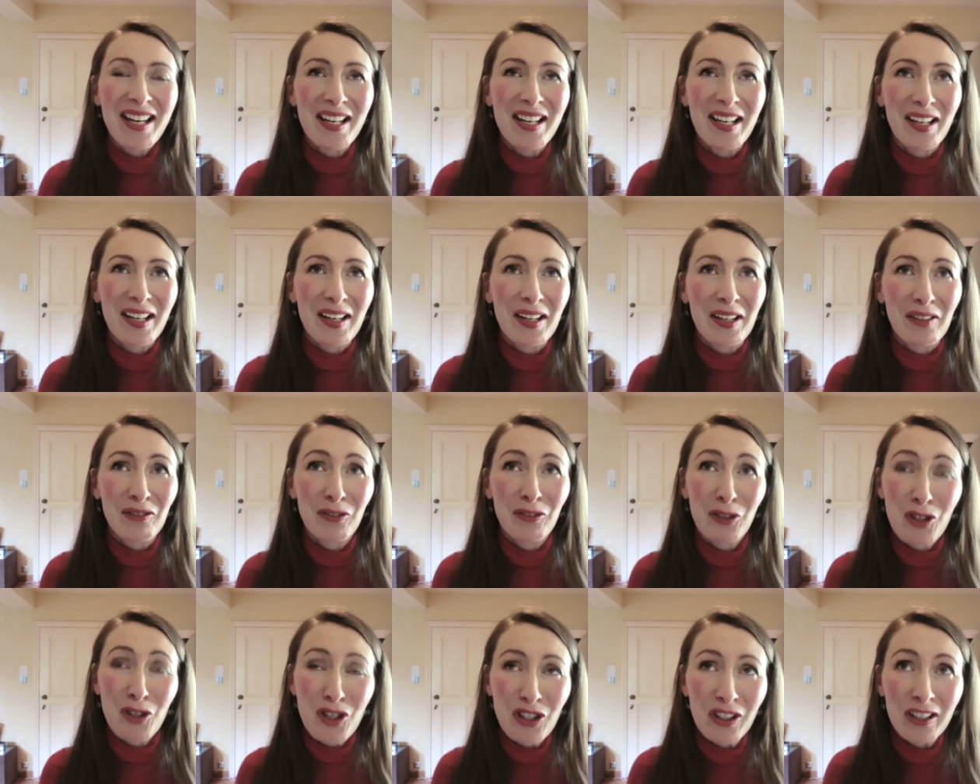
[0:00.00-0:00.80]

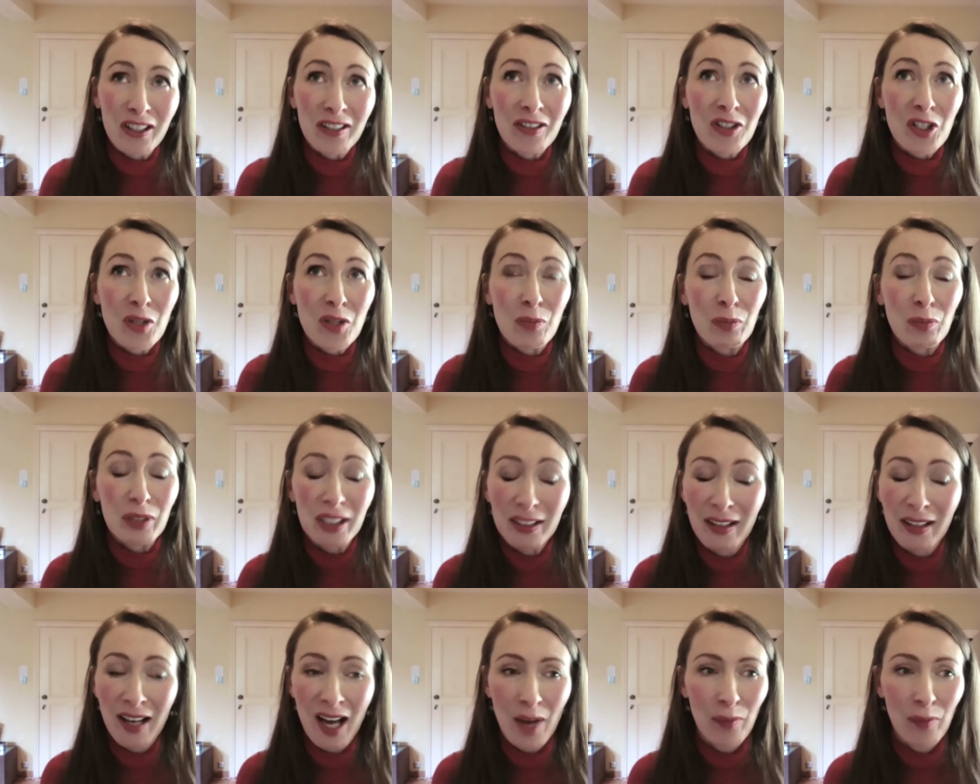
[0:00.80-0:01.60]
Unfortunately, the
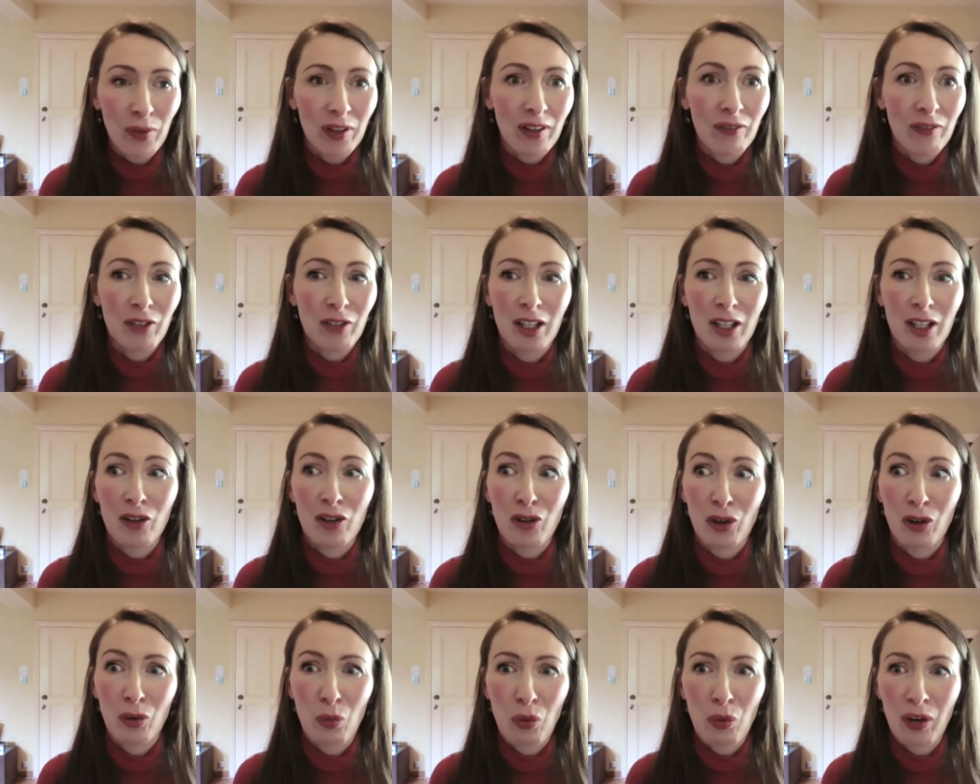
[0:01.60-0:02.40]
split happened the very
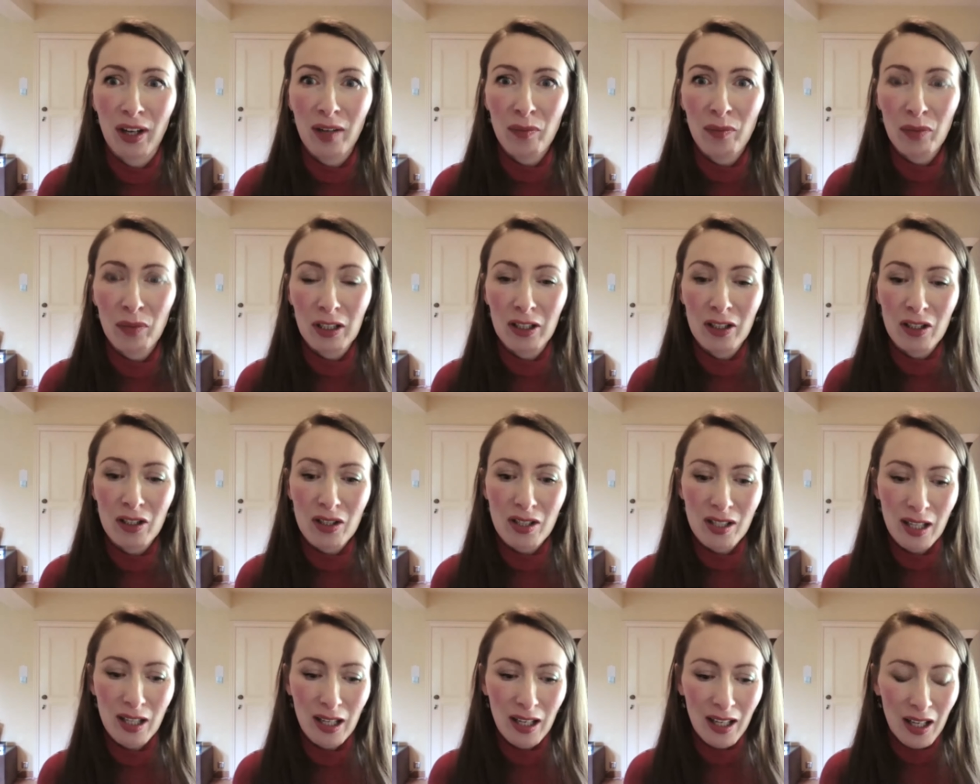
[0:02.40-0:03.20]
wrong way,
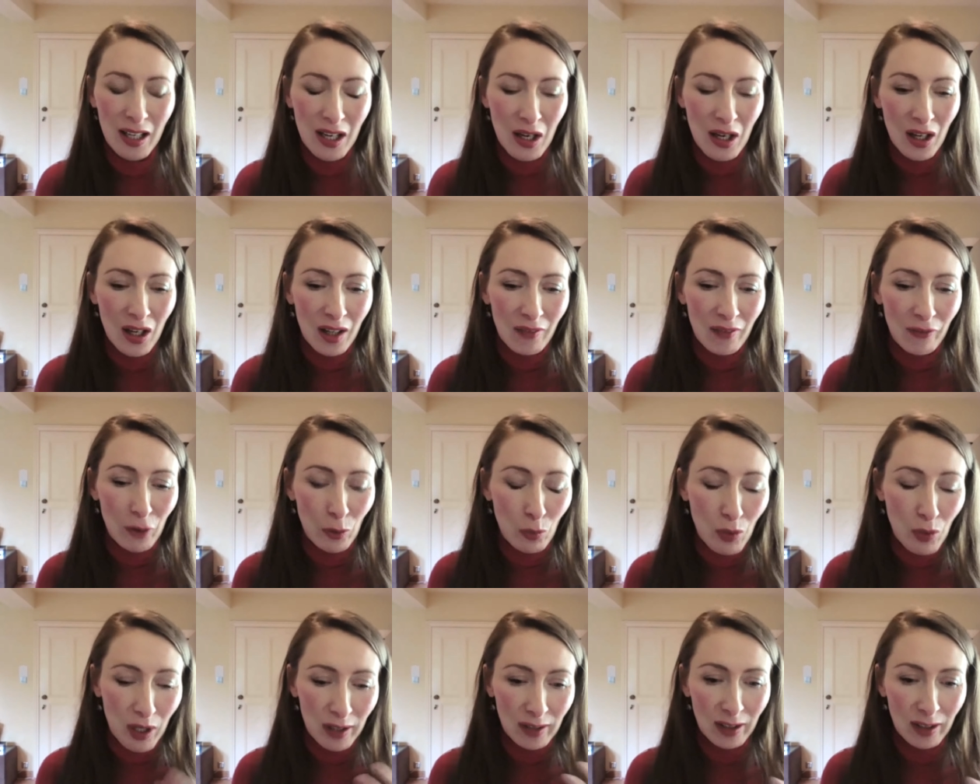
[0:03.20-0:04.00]
because
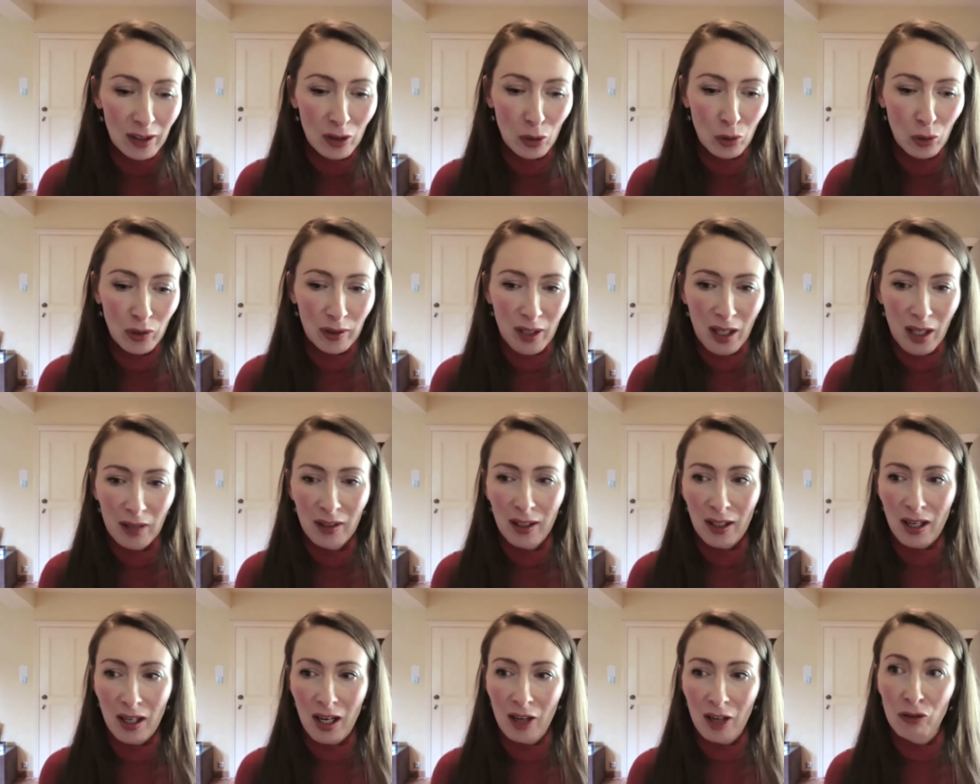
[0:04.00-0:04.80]
from one day to
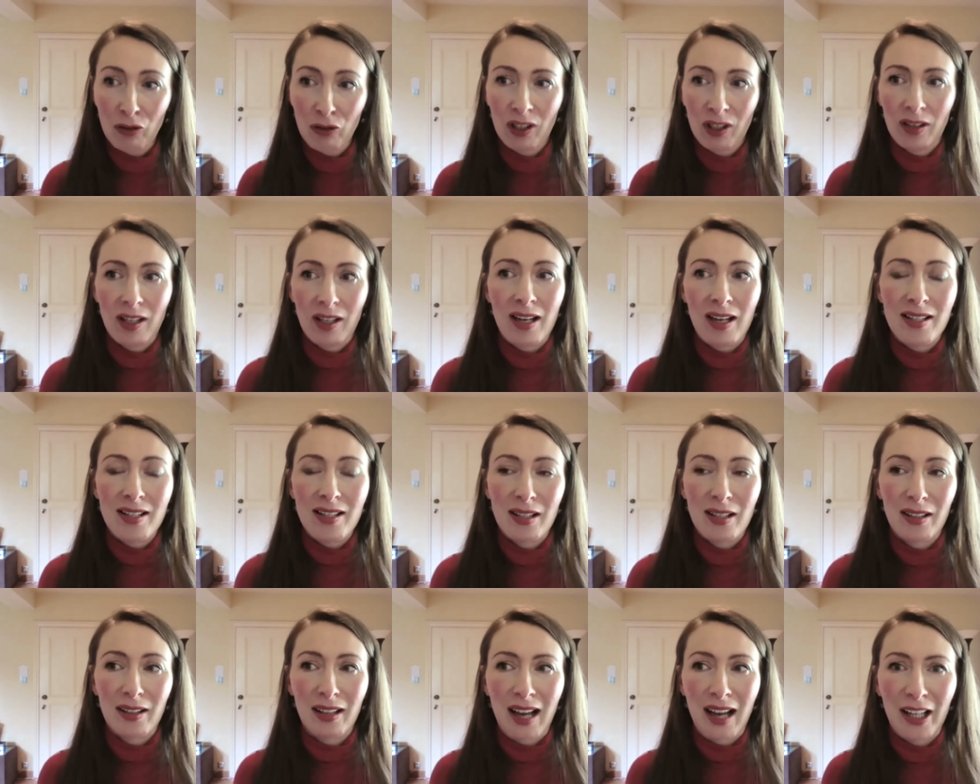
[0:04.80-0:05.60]
another, I realized
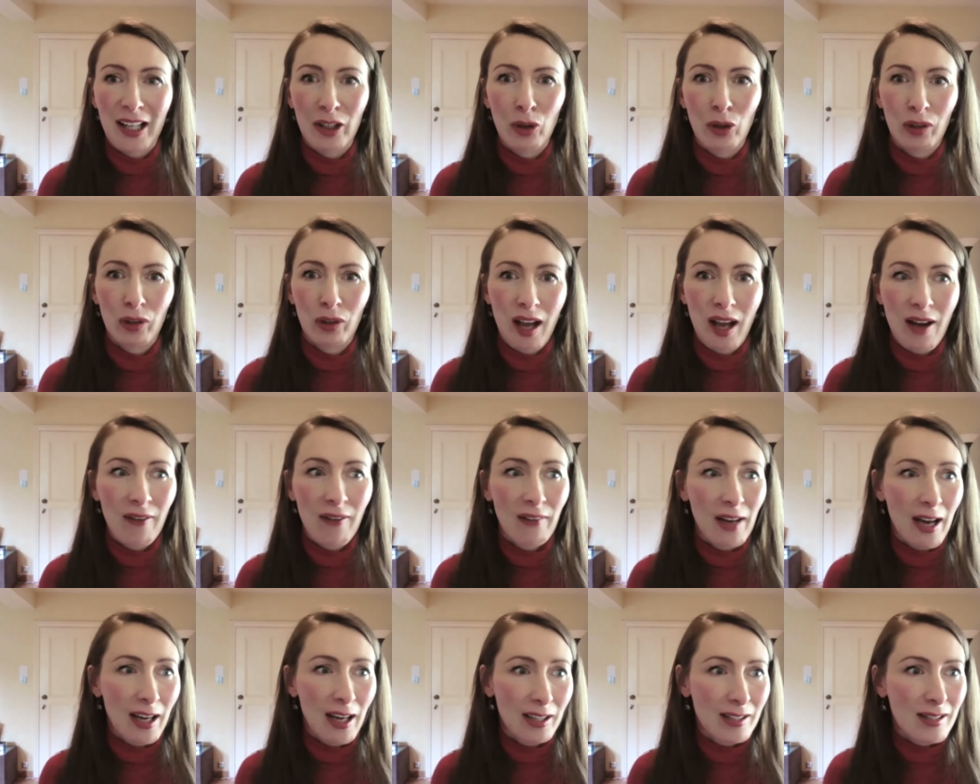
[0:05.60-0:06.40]
that I don't
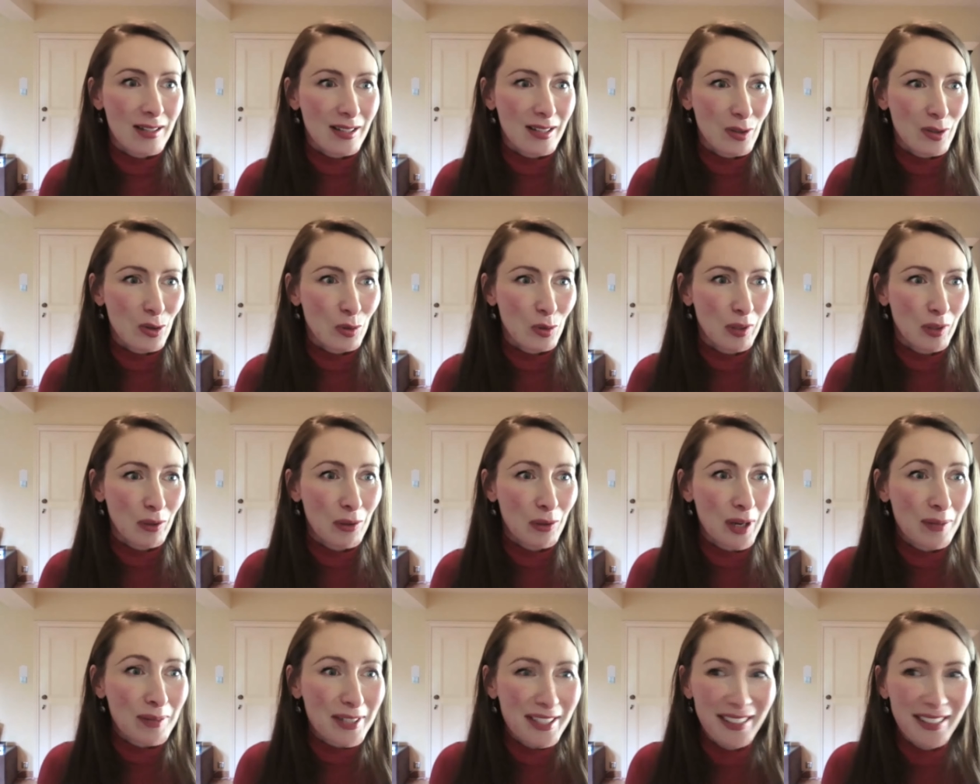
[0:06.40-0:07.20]
have access to my
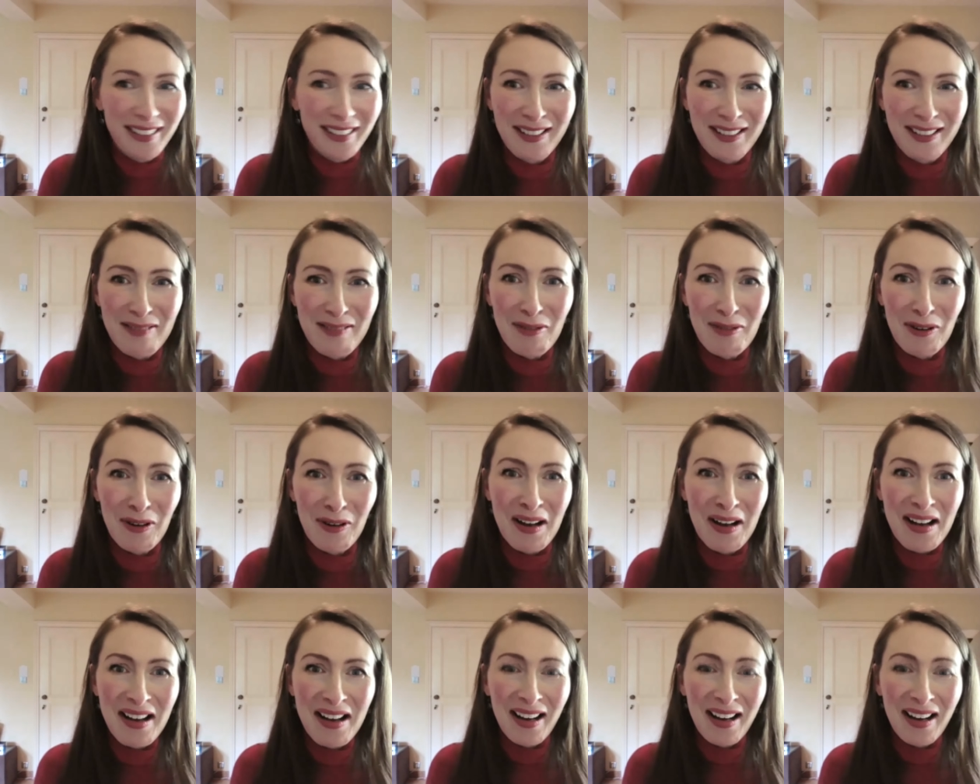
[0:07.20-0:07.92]
website anymore.